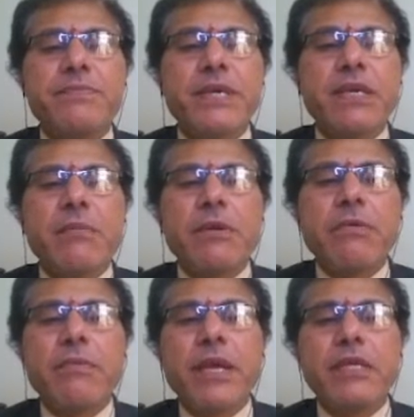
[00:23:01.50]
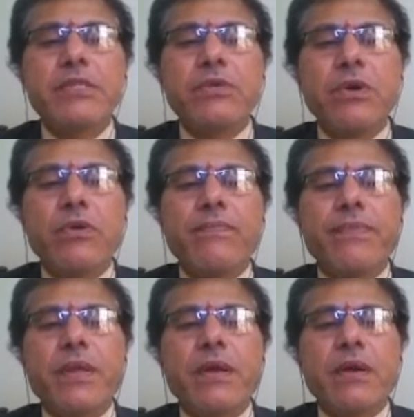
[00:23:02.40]
beta multiplied by AGO
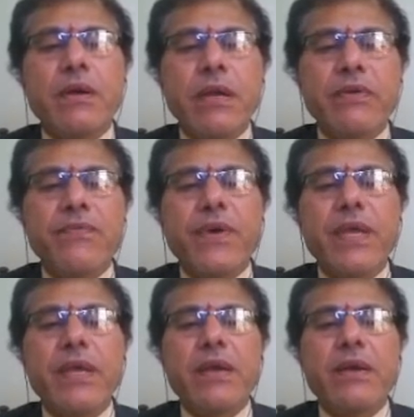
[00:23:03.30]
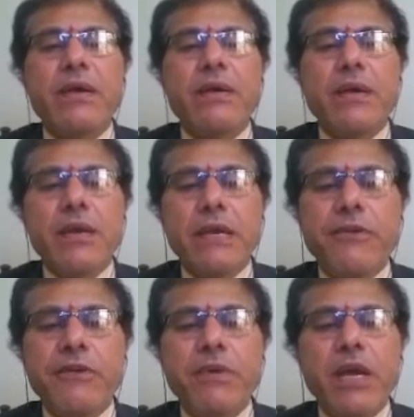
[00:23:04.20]
FI
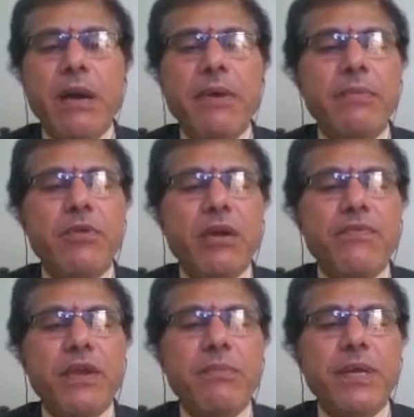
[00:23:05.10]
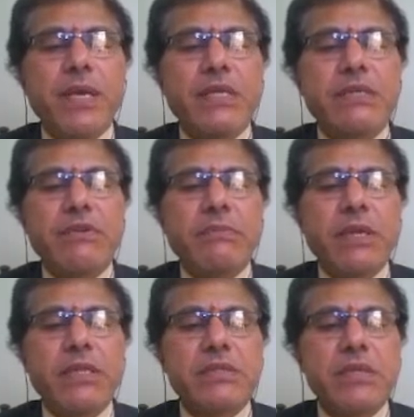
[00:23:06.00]
divided by gamma m naught, where beta is given
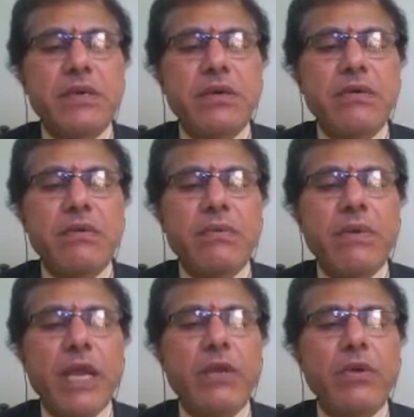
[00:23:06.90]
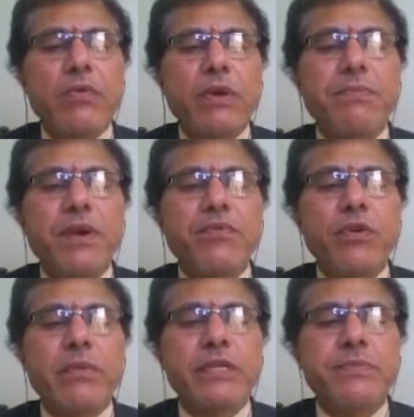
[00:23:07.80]
by this value
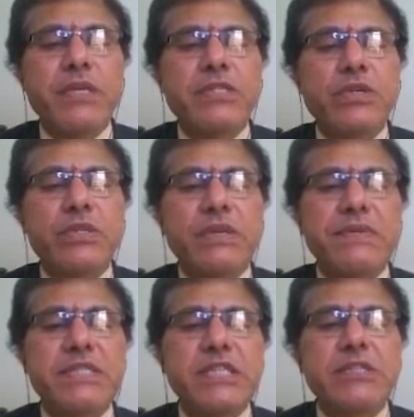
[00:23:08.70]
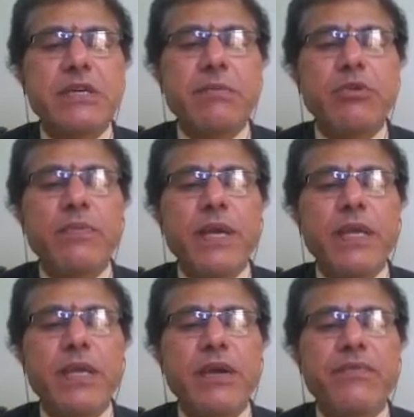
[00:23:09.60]
1.4 minus 0.076 W by
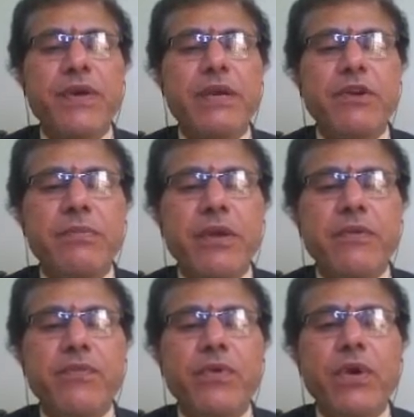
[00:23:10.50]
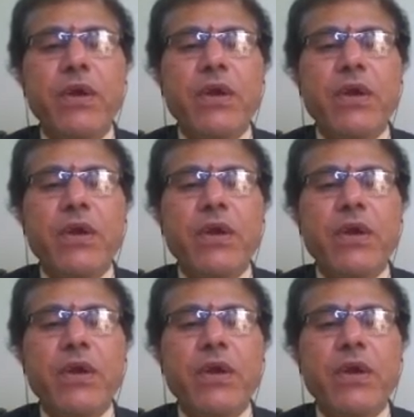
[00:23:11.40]
T FI divided by FU.